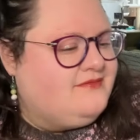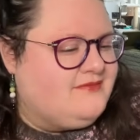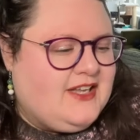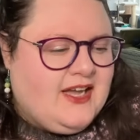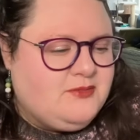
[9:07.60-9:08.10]

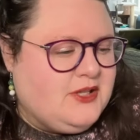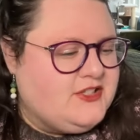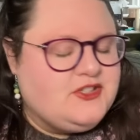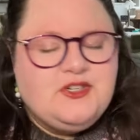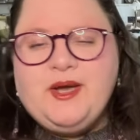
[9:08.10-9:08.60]
God
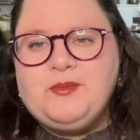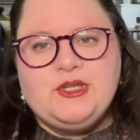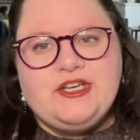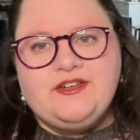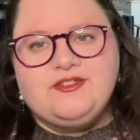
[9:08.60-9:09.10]
bless you,
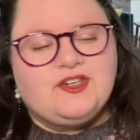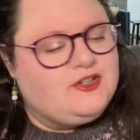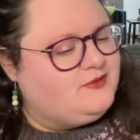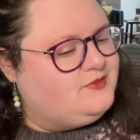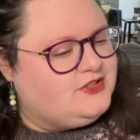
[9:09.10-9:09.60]
Kimberly,
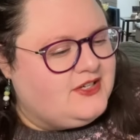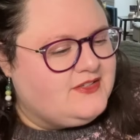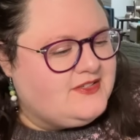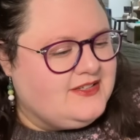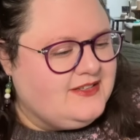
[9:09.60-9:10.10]
for
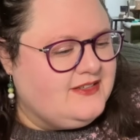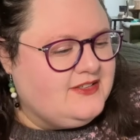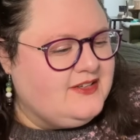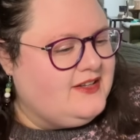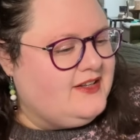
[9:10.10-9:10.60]
just,
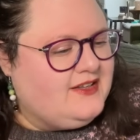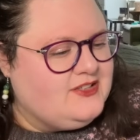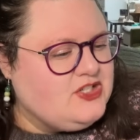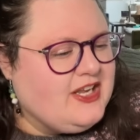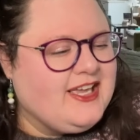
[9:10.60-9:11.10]

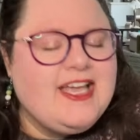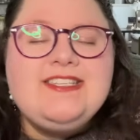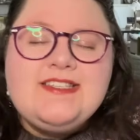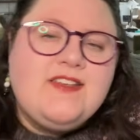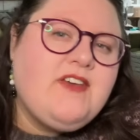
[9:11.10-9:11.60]
she
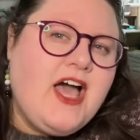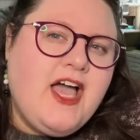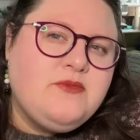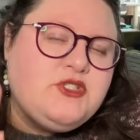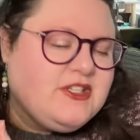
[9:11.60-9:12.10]
gets the
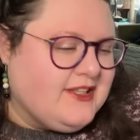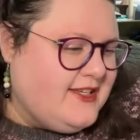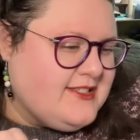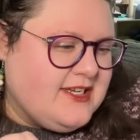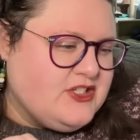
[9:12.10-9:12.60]
vibe, she
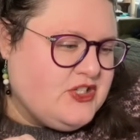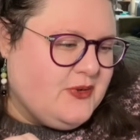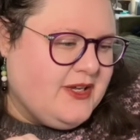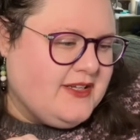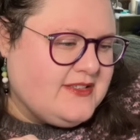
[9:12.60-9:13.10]
leans
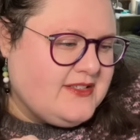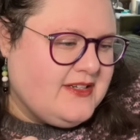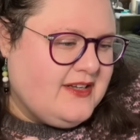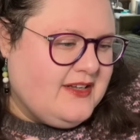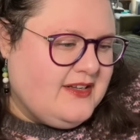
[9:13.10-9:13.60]
into it,
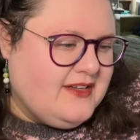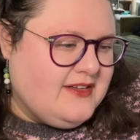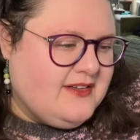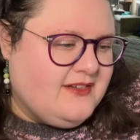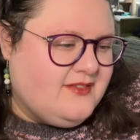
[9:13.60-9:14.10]

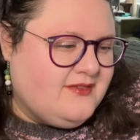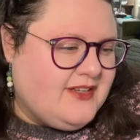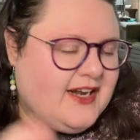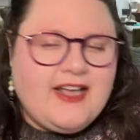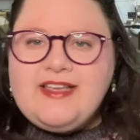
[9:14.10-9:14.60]

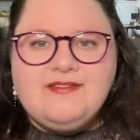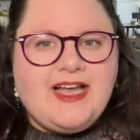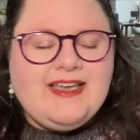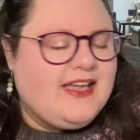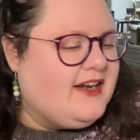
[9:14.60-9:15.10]
and I,
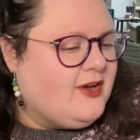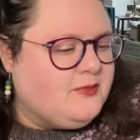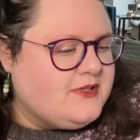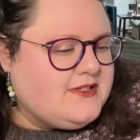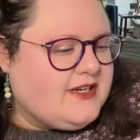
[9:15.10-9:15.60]
I can't help
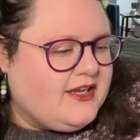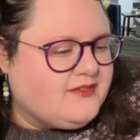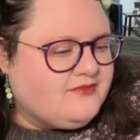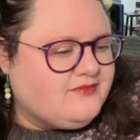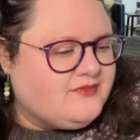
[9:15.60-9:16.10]
but stand.